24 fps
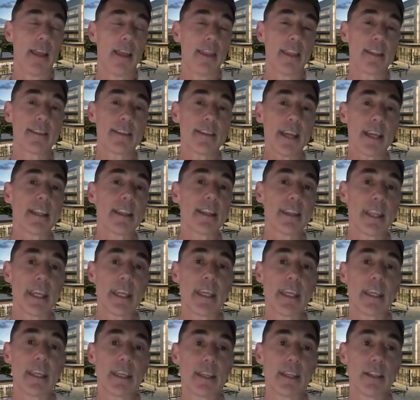The second
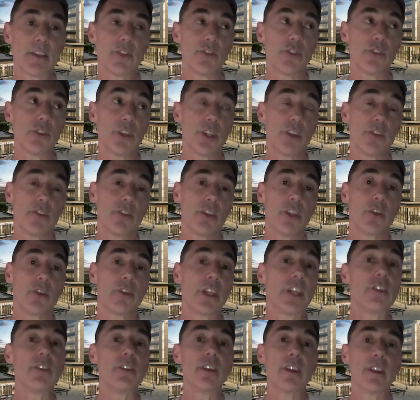thing is
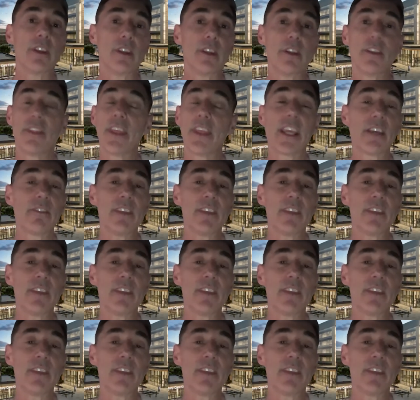think